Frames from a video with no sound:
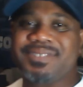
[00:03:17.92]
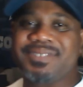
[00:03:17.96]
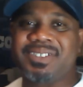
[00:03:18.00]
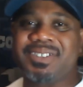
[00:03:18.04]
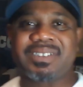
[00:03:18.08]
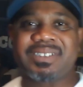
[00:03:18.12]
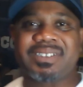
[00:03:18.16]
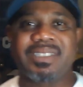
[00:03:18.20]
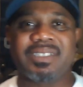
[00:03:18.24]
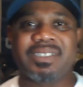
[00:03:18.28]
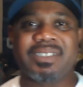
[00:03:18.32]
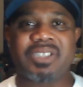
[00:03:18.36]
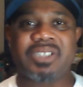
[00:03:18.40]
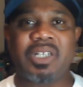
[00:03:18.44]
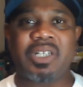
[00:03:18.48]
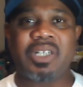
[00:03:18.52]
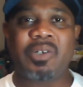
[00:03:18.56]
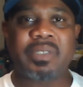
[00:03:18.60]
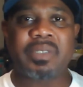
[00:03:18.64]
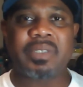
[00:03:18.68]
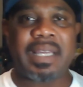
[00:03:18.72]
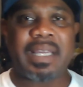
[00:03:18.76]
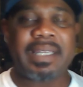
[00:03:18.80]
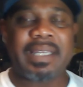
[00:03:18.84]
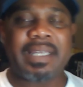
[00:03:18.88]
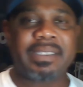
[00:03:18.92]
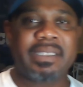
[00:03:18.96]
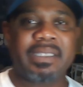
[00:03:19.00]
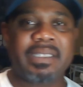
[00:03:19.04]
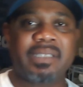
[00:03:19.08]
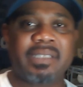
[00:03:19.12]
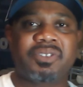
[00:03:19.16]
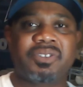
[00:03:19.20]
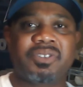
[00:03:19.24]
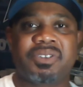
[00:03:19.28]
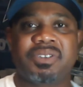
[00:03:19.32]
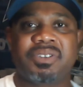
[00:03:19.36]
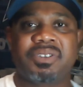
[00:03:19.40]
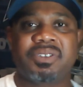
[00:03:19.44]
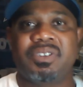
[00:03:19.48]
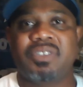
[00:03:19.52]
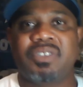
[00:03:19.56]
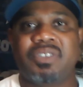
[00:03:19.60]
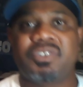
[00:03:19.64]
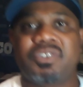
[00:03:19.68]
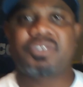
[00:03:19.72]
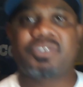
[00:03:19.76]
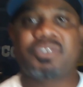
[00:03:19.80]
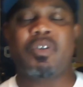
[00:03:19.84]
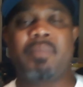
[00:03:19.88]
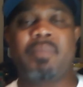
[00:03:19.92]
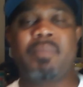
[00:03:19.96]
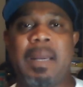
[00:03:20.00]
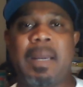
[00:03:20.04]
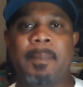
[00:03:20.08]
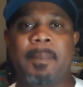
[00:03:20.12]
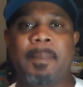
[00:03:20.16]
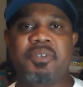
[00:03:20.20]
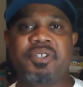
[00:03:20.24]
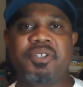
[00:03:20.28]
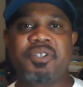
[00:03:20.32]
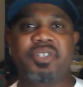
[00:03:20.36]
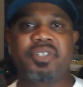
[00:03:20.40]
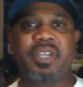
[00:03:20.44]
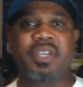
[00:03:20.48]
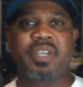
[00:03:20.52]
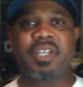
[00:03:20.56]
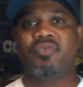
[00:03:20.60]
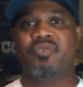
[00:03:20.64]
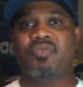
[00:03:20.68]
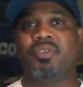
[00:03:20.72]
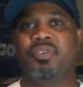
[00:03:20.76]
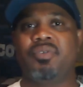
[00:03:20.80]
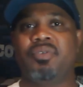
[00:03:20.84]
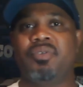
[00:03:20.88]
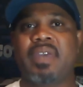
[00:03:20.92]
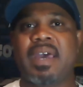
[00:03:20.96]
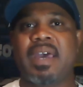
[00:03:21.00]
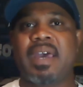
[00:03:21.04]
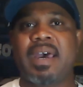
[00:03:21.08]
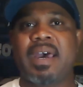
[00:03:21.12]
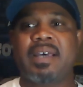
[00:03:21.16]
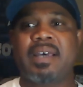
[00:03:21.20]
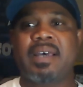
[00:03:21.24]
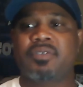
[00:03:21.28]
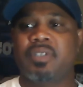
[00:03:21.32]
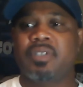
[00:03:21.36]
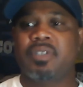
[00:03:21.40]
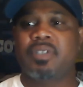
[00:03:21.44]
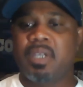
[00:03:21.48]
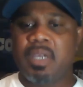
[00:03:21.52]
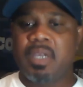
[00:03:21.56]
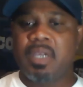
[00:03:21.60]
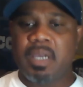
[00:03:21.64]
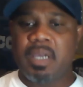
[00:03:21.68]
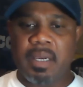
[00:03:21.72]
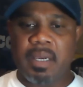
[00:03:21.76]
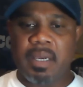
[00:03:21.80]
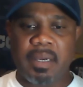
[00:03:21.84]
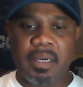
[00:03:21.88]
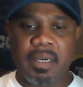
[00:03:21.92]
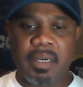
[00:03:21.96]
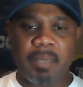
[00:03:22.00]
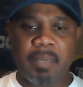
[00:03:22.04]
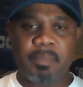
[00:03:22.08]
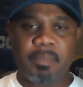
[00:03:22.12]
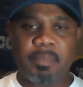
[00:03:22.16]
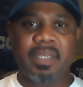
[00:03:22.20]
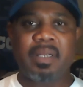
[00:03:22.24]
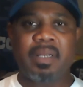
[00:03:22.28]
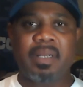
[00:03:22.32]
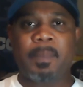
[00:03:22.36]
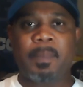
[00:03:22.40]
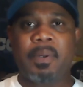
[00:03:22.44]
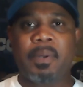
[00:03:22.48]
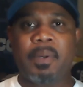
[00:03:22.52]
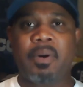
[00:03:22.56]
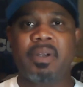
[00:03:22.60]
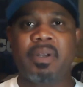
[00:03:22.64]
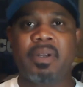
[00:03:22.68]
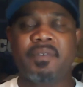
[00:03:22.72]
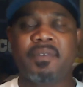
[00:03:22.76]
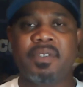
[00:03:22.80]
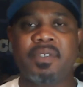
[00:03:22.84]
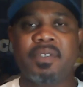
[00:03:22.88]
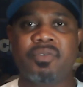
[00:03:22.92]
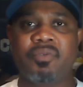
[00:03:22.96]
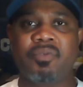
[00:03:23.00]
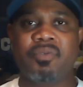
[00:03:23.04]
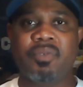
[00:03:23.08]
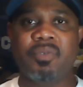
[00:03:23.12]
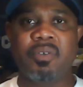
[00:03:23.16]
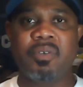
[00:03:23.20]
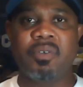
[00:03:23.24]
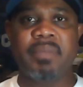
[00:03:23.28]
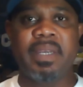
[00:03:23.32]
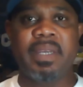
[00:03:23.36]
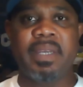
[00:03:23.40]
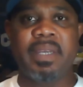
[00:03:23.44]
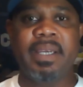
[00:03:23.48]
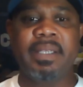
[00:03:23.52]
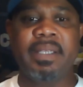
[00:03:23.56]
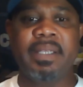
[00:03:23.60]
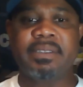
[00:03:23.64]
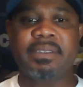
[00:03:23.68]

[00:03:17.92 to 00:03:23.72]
a little token I give, just to show my appreciation for you guys being a part of this group, man.